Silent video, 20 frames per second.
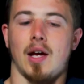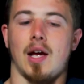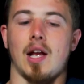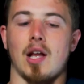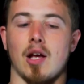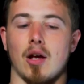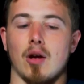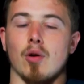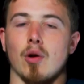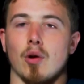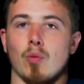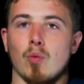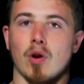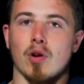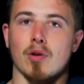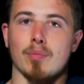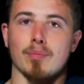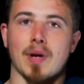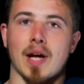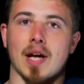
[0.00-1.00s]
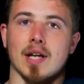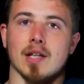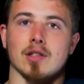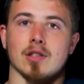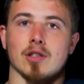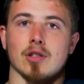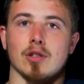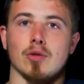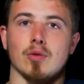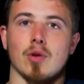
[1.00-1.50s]
Hello and welcome back
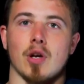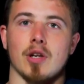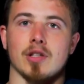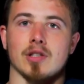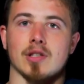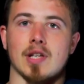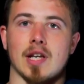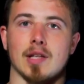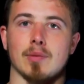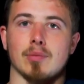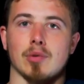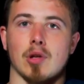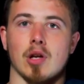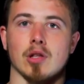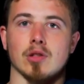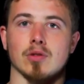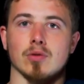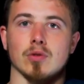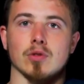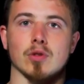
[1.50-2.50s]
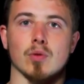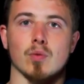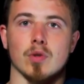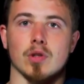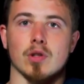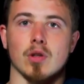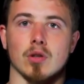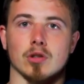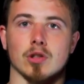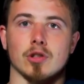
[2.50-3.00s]
to Understanding Pliosaurs with
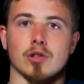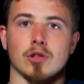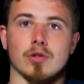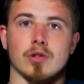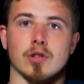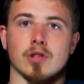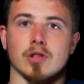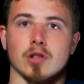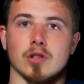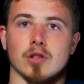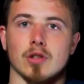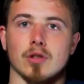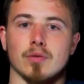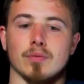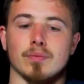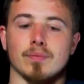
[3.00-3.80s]
Dr. Judyth Sassoon.